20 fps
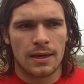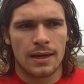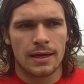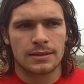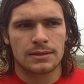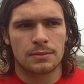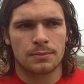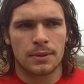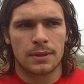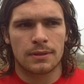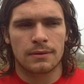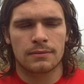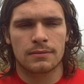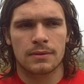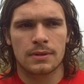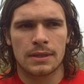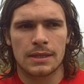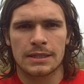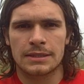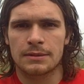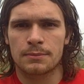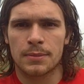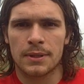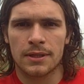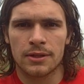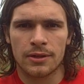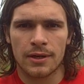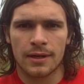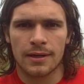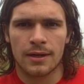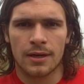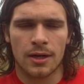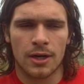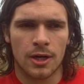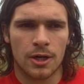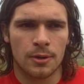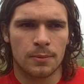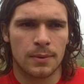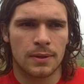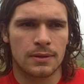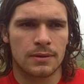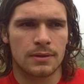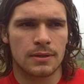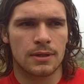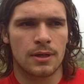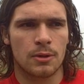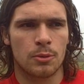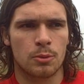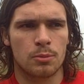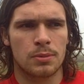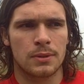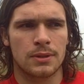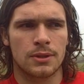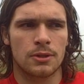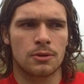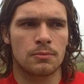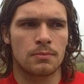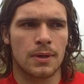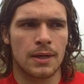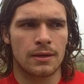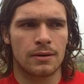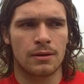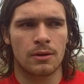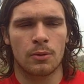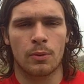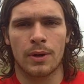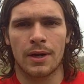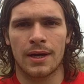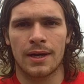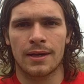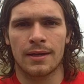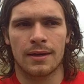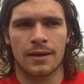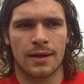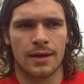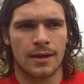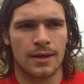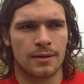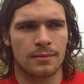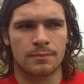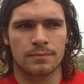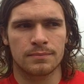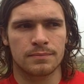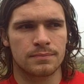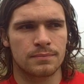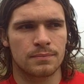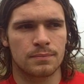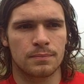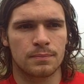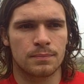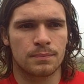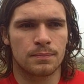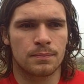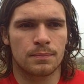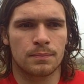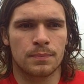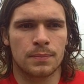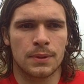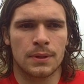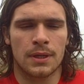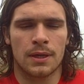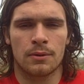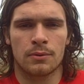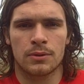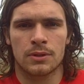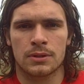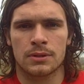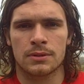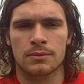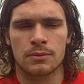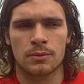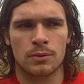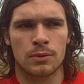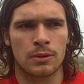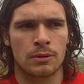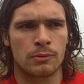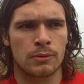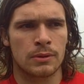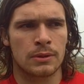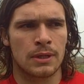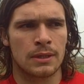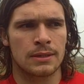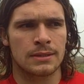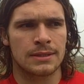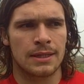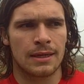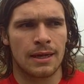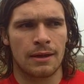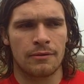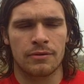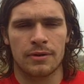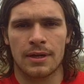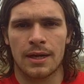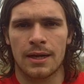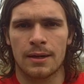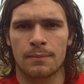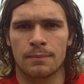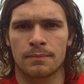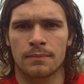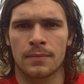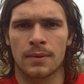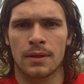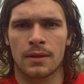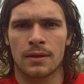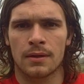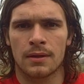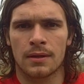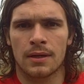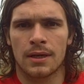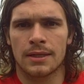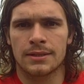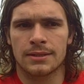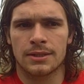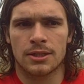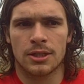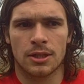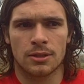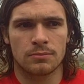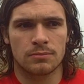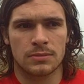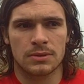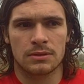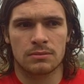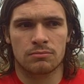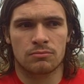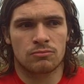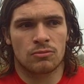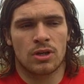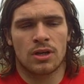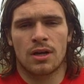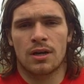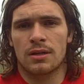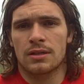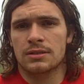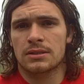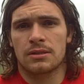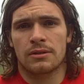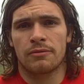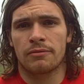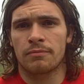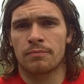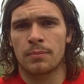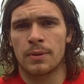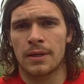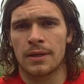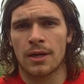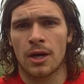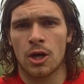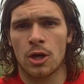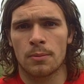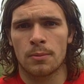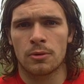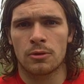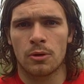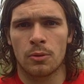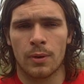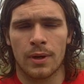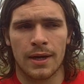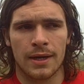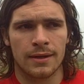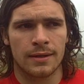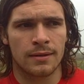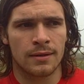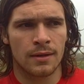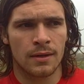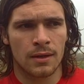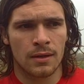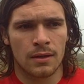Yeah, it hasn't been great at home, and you know, we've been doing better away. You know, we're just going to take every game as it comes, regardless of being home or away, and